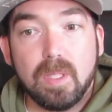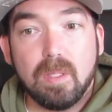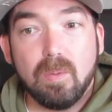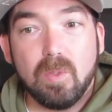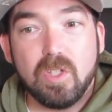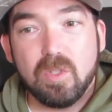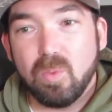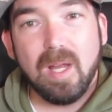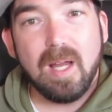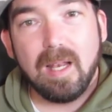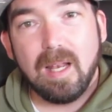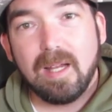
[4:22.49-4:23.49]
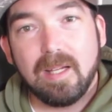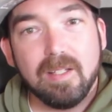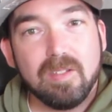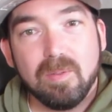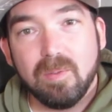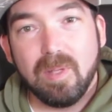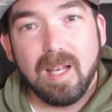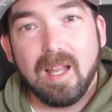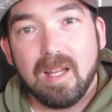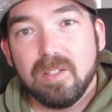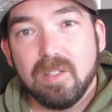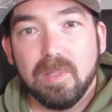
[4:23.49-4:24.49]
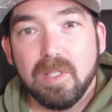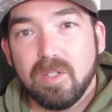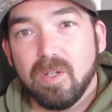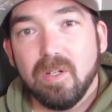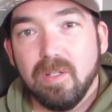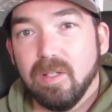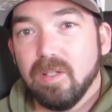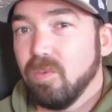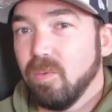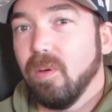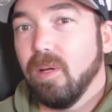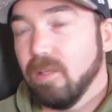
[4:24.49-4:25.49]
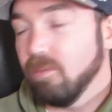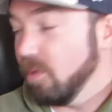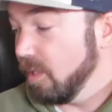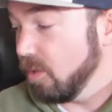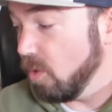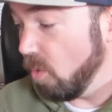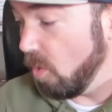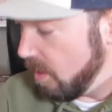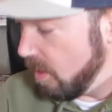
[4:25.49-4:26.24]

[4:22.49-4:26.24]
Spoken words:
which is where I like it the line to be towed. It's really, really cool.